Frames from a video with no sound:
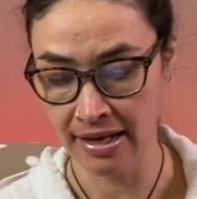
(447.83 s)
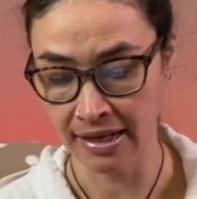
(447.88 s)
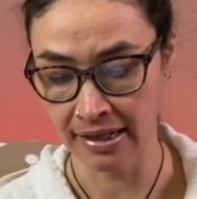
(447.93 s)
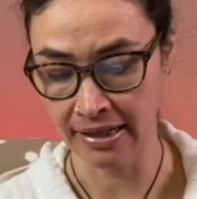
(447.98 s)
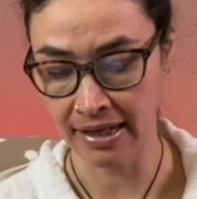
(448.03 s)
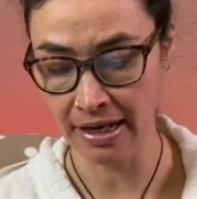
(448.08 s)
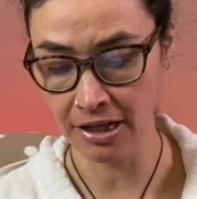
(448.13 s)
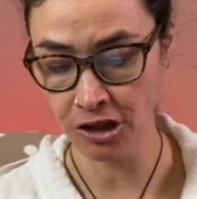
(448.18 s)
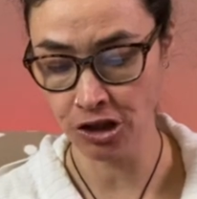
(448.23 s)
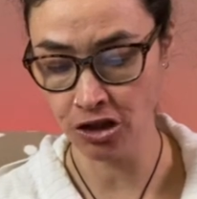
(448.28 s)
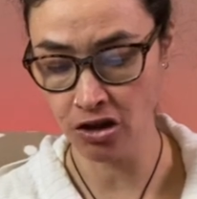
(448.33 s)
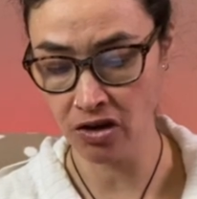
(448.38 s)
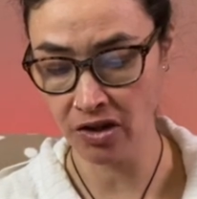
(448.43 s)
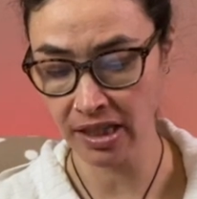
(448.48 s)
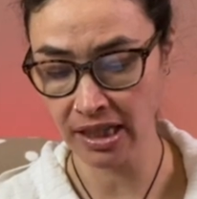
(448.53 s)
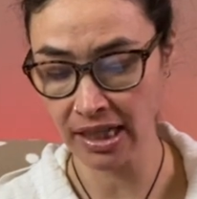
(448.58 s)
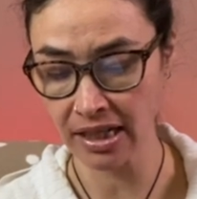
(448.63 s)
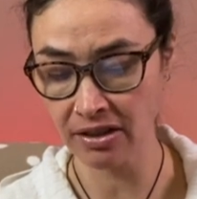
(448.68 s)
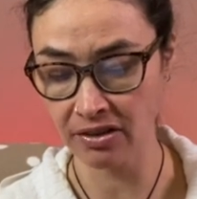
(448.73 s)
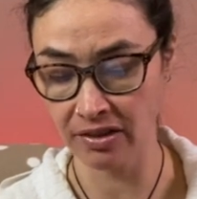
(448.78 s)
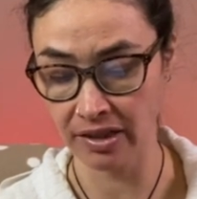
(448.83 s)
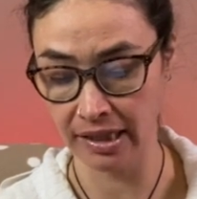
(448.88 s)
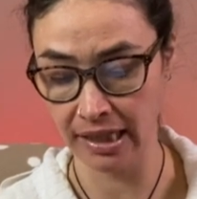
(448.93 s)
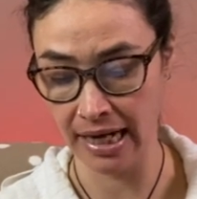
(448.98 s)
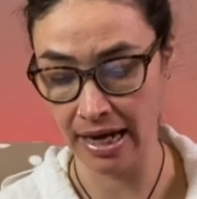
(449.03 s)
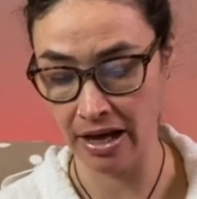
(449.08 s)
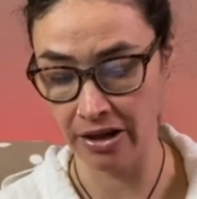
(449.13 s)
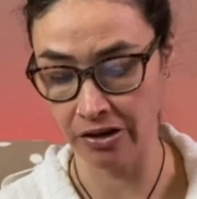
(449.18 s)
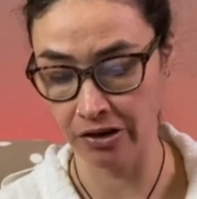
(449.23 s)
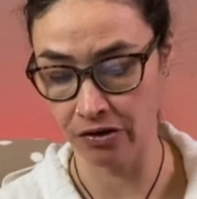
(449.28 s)
Get your gear
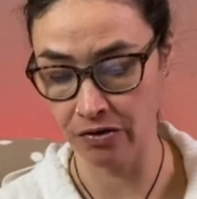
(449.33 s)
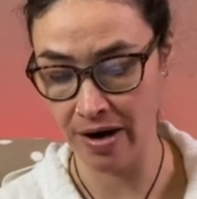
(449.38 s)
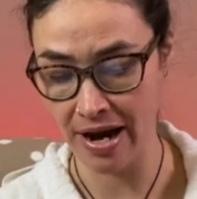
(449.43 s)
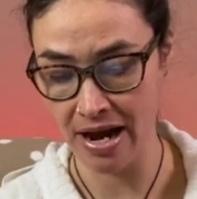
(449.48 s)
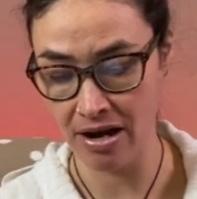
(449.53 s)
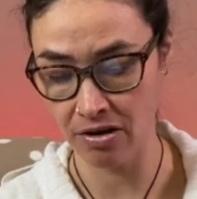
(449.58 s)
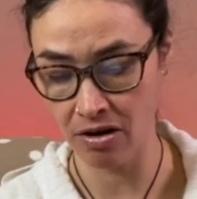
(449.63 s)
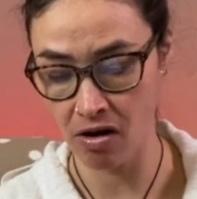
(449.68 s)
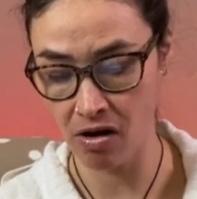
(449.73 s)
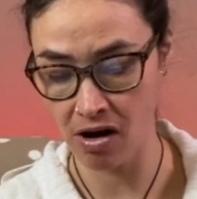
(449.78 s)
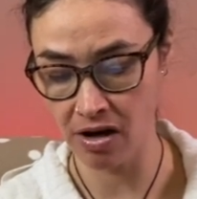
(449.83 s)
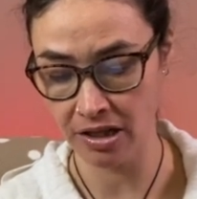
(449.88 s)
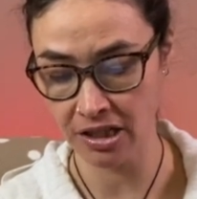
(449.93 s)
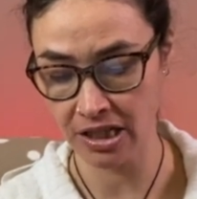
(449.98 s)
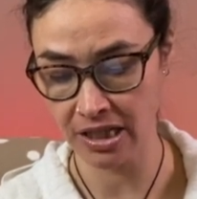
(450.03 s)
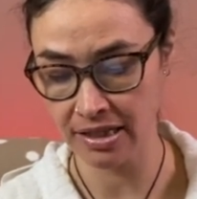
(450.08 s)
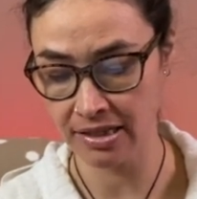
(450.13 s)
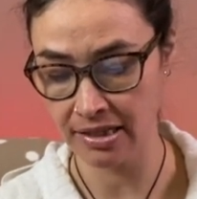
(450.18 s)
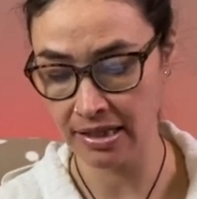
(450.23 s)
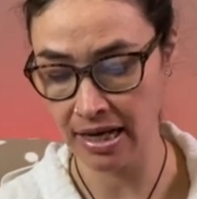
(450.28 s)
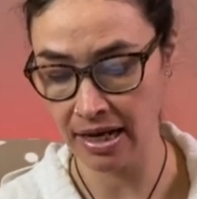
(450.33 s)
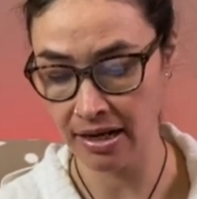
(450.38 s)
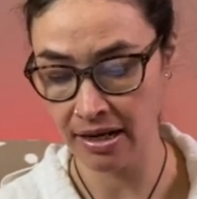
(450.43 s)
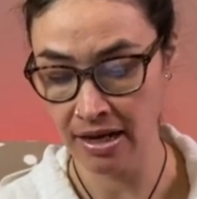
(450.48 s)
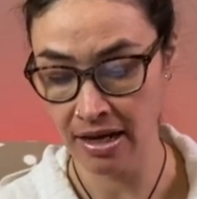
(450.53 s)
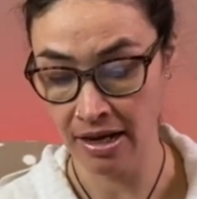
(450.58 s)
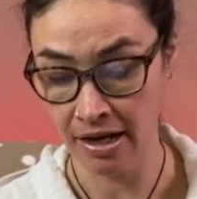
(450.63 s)
together, Groundhog, she said.